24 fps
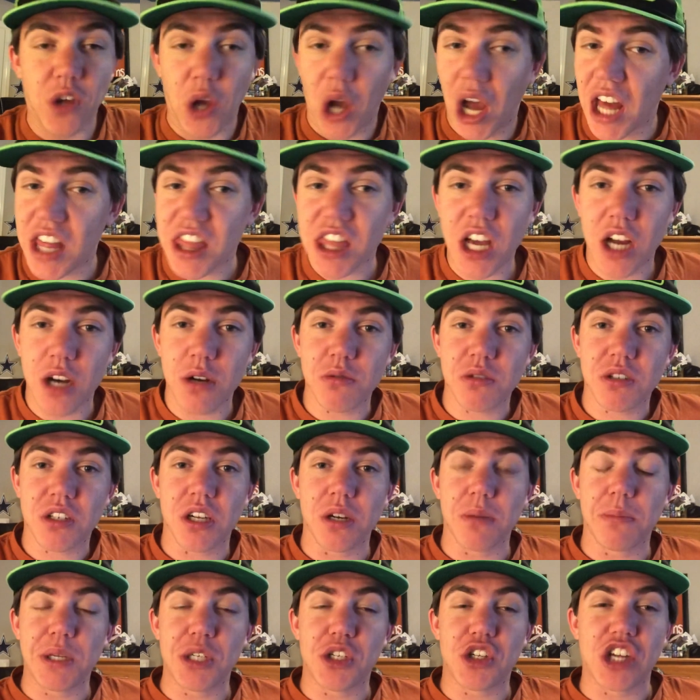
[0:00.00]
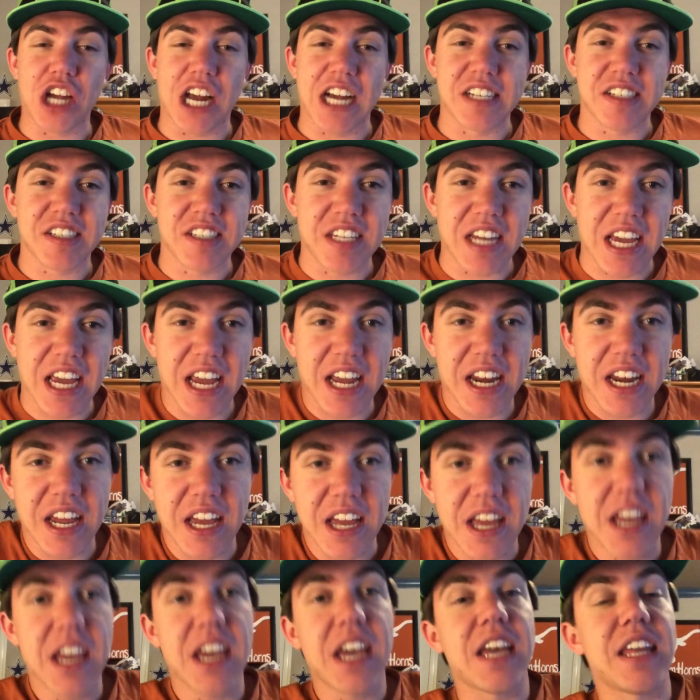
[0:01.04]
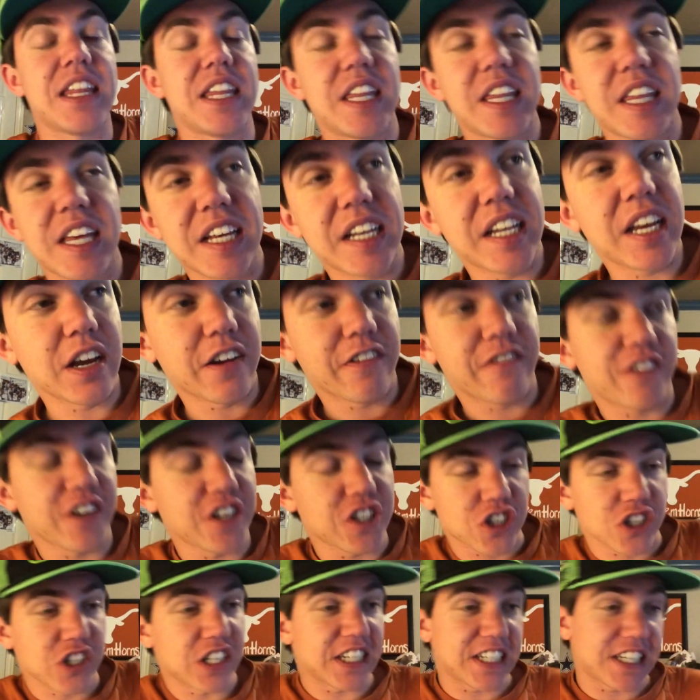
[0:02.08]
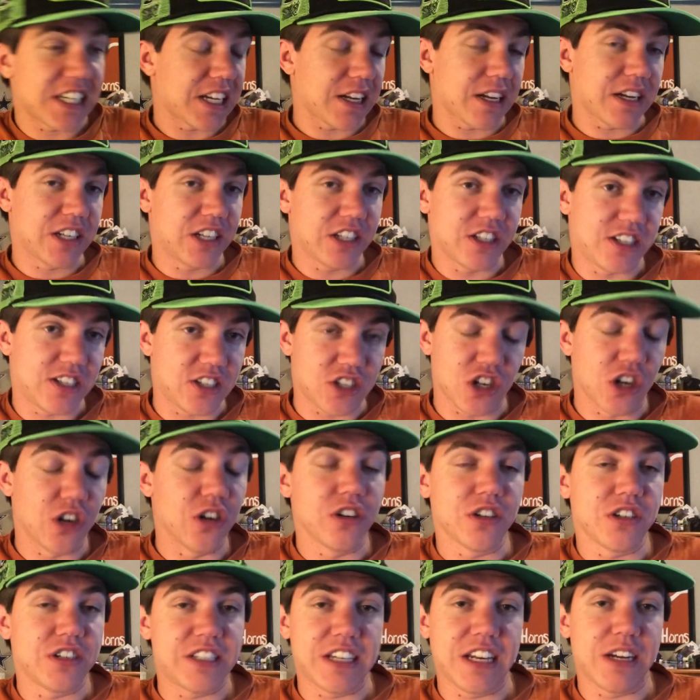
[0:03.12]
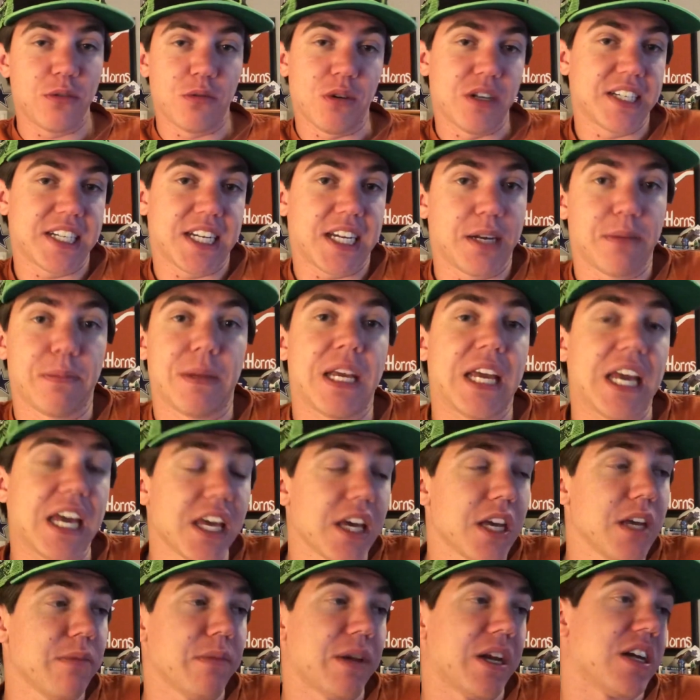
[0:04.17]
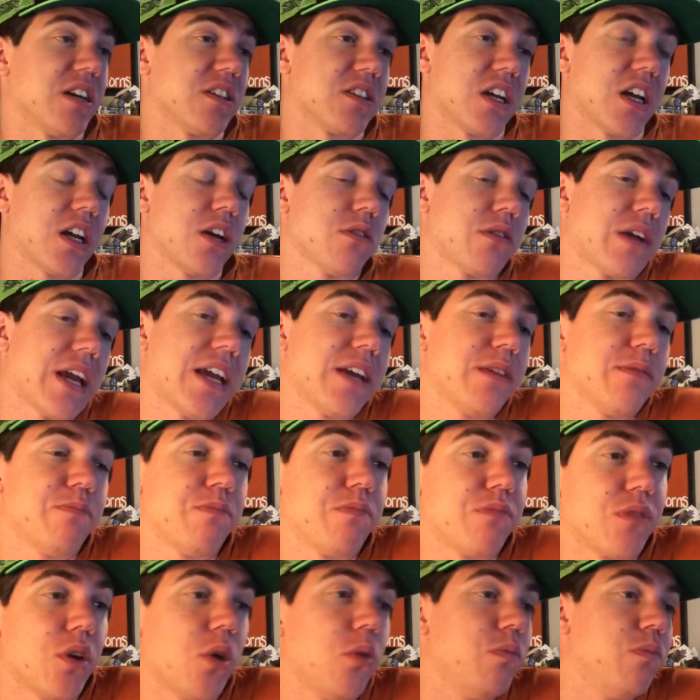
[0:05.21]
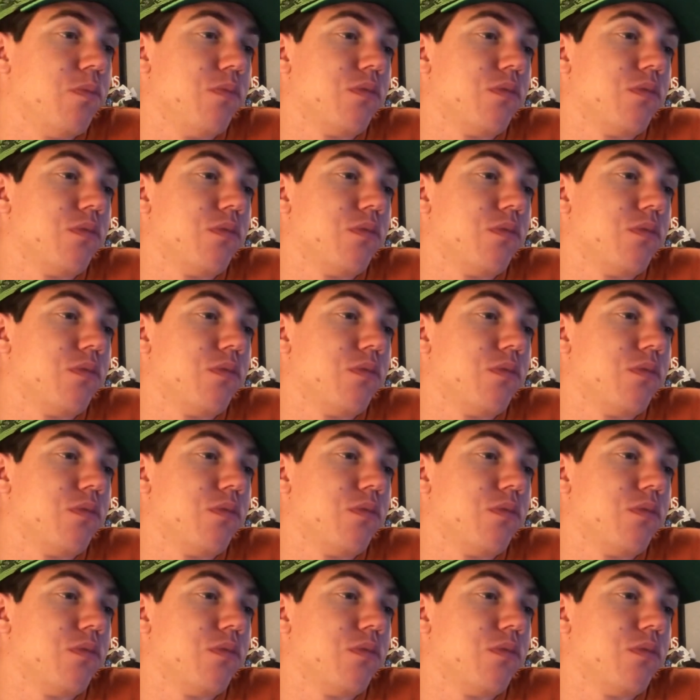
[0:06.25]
I thought it was going to be Chastain, and then they officially said Stern said it wasn't going to be him, and I was like, okay, though